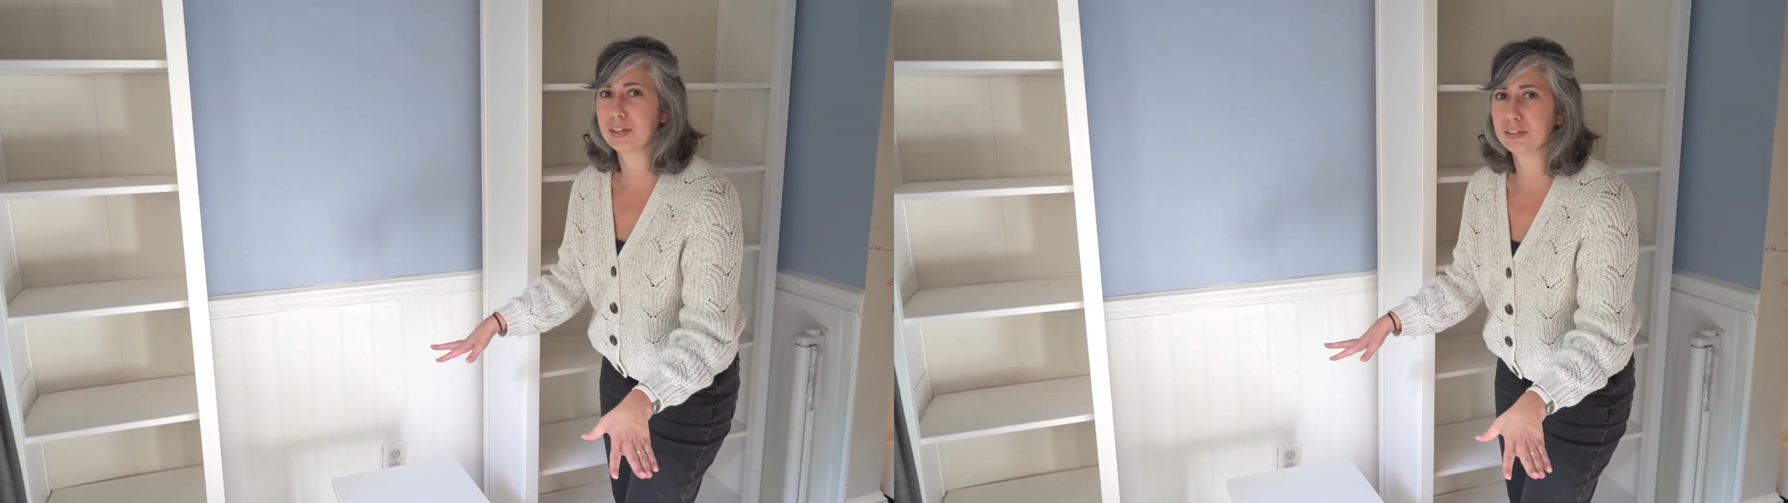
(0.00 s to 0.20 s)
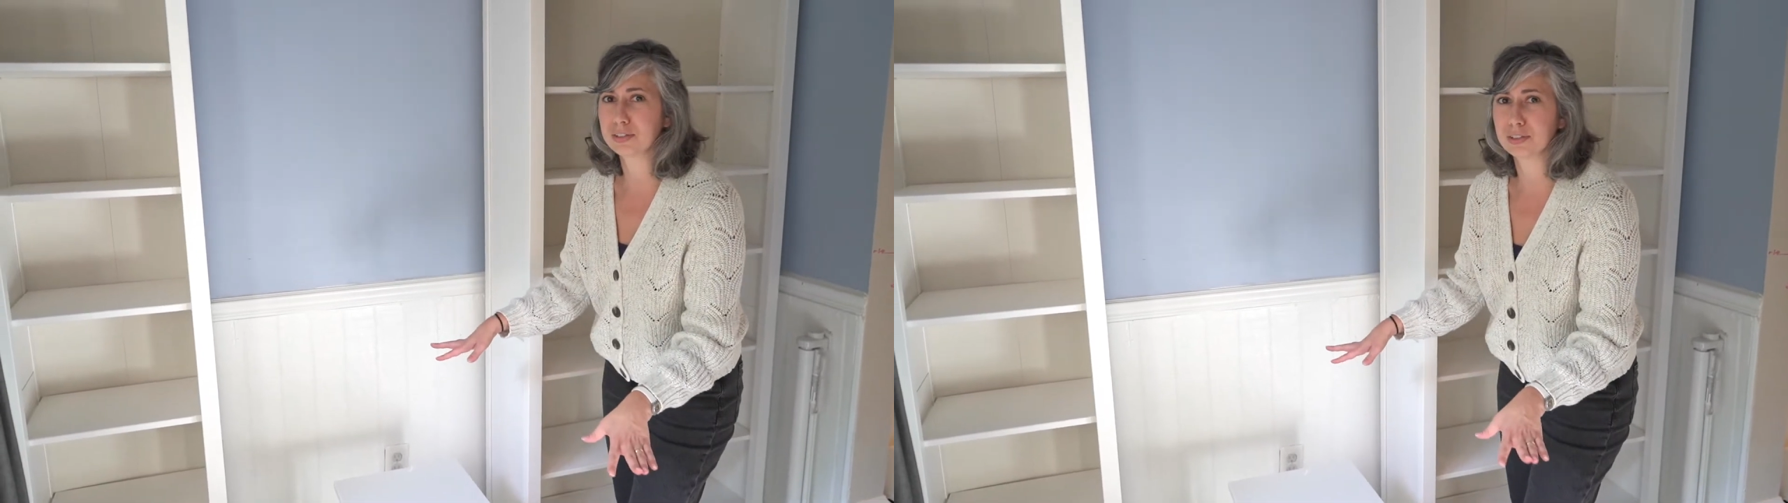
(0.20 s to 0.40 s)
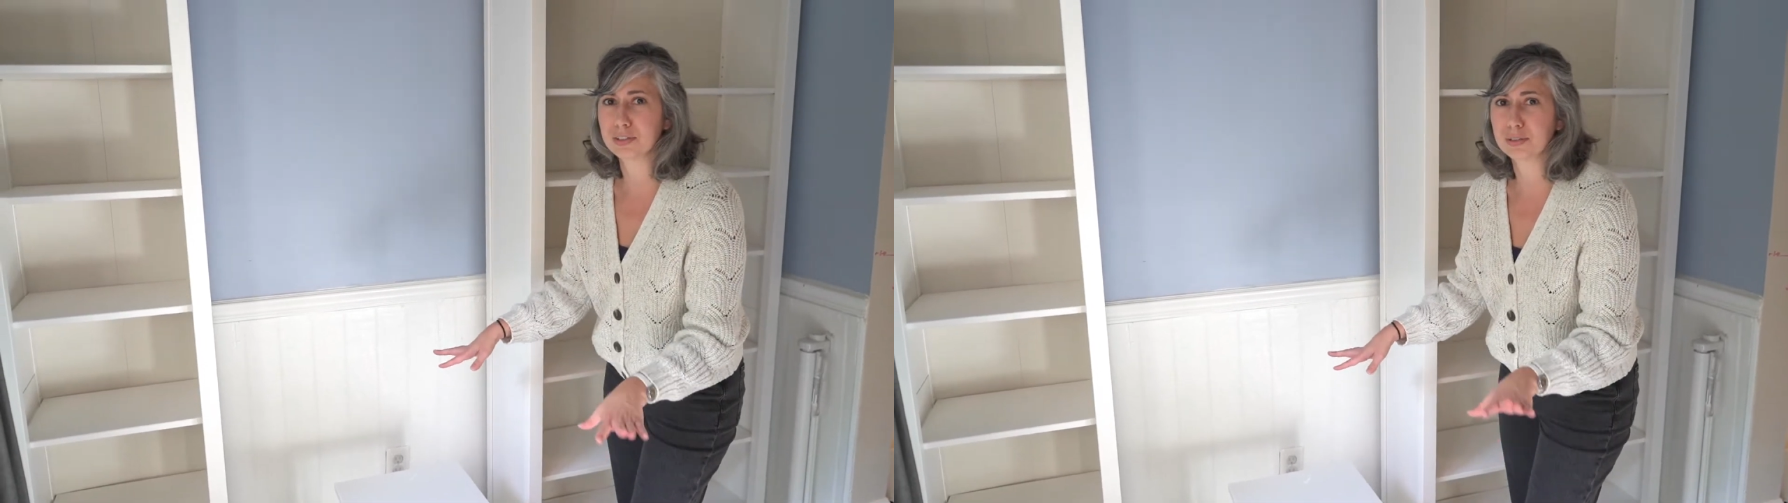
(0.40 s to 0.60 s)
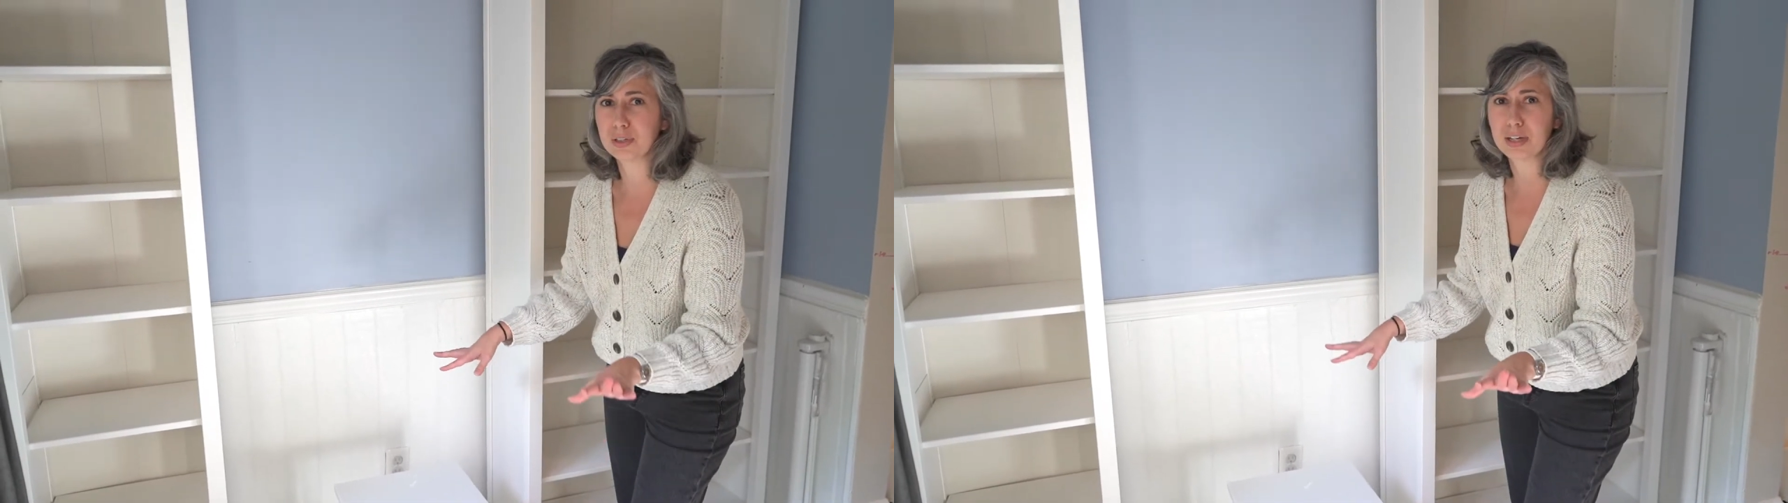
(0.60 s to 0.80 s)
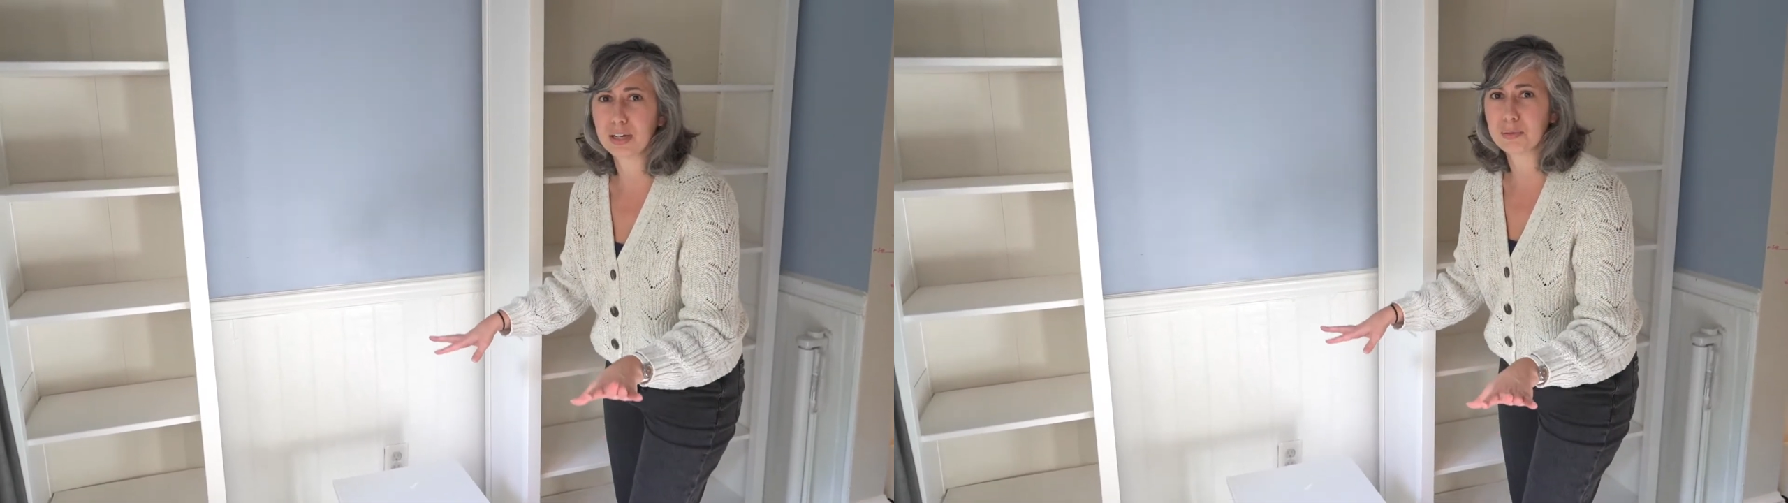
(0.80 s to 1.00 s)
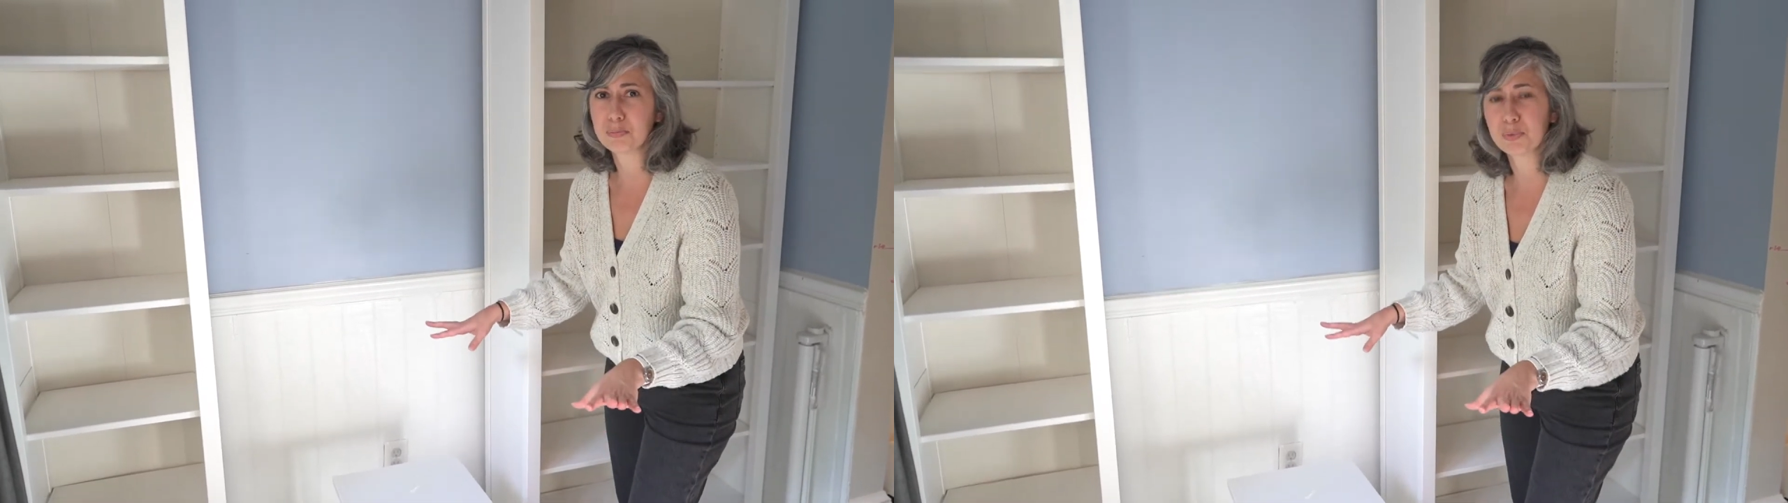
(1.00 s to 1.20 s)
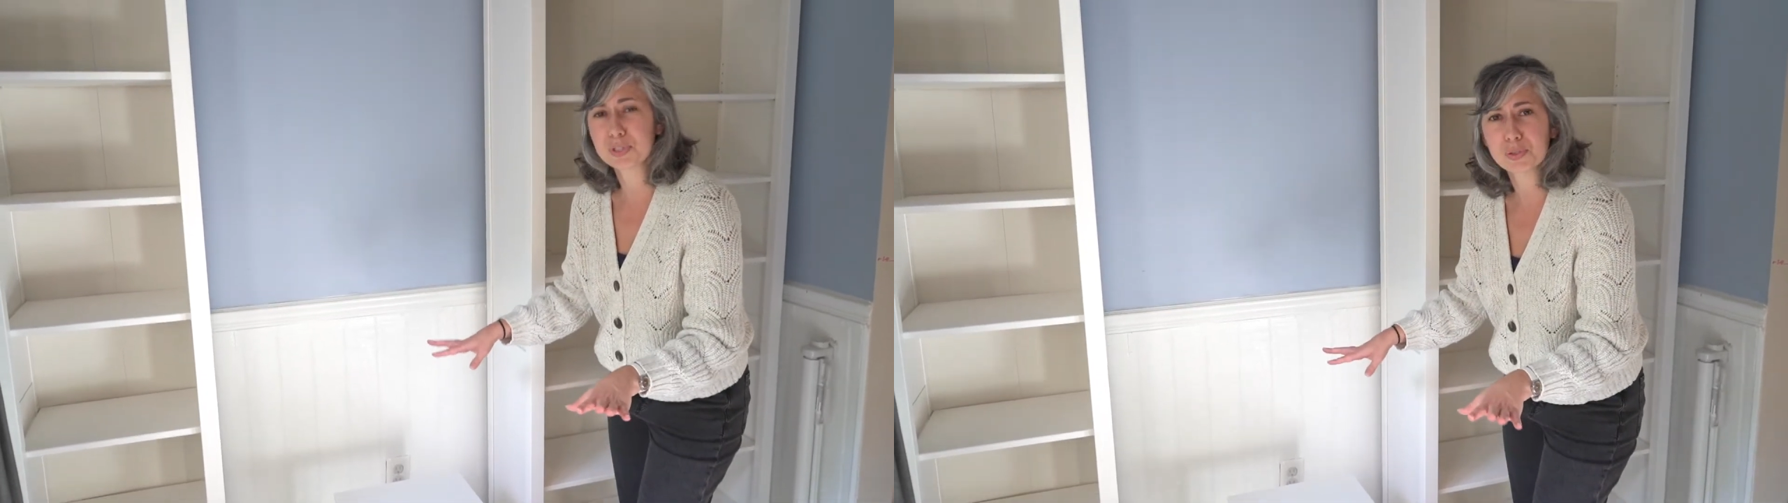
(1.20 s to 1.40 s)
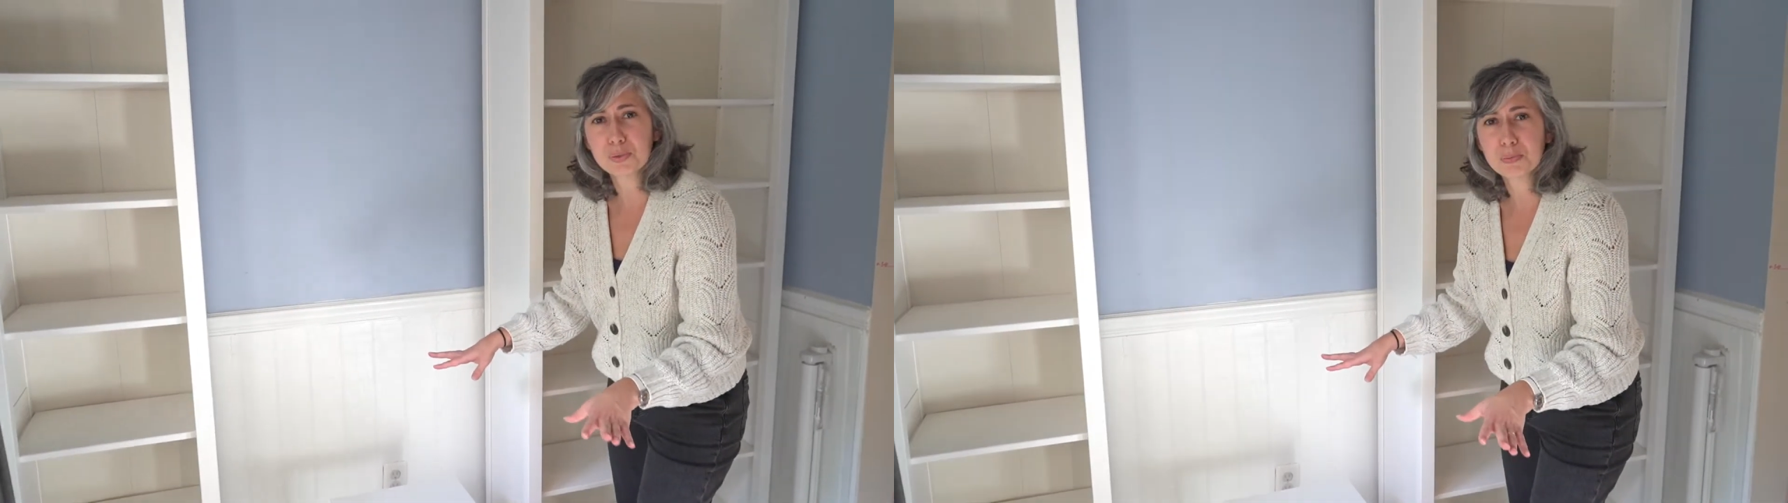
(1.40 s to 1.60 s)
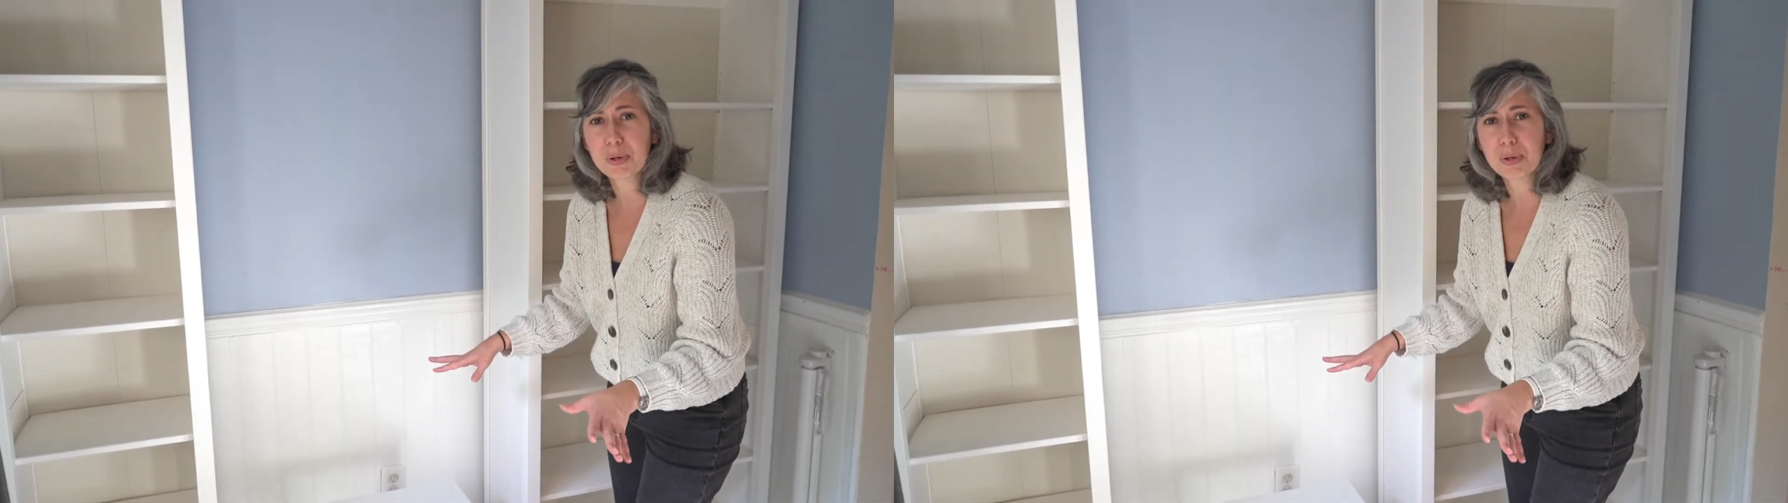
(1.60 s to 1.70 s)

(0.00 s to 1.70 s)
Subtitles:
little preschool